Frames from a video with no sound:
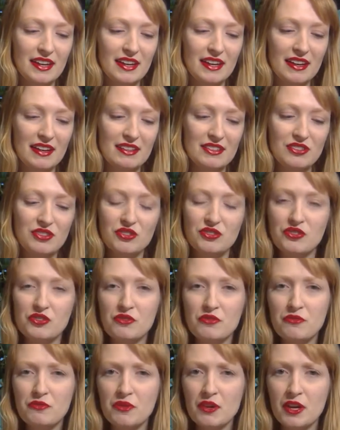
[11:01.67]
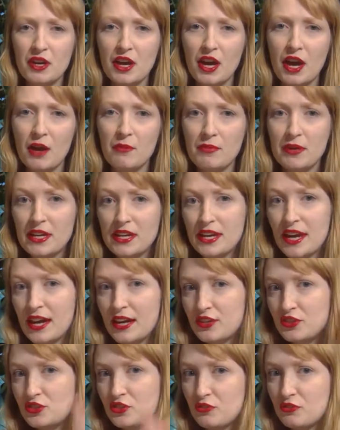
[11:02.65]
sort of
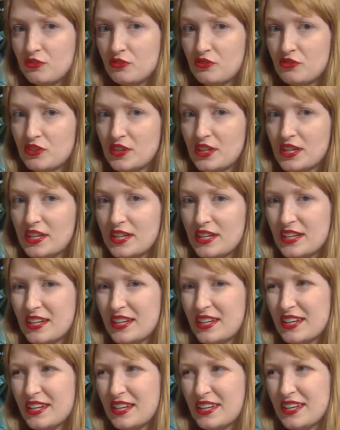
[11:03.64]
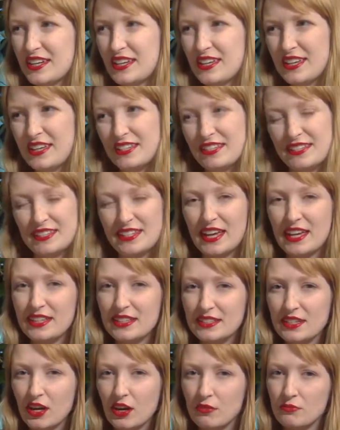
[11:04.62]
pH of 3 is 10
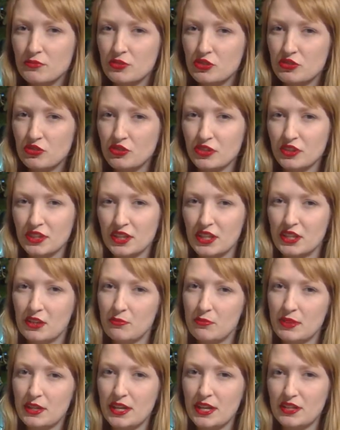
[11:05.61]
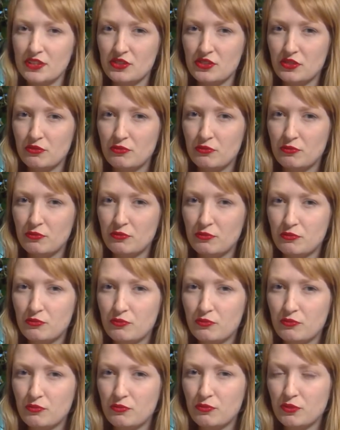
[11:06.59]
times stronger than a pH of
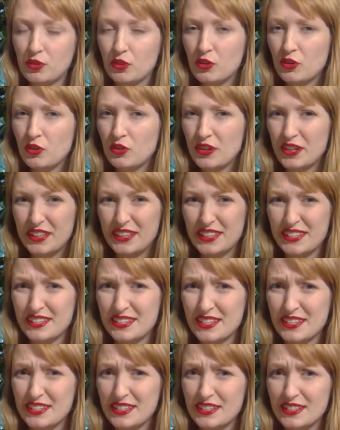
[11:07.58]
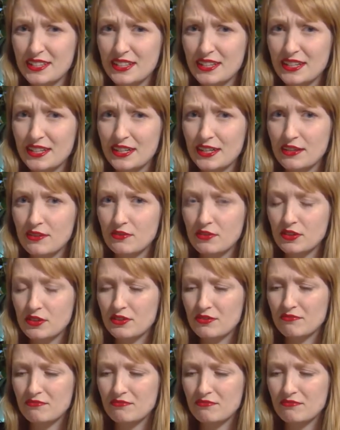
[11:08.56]
4 in acidity. If you,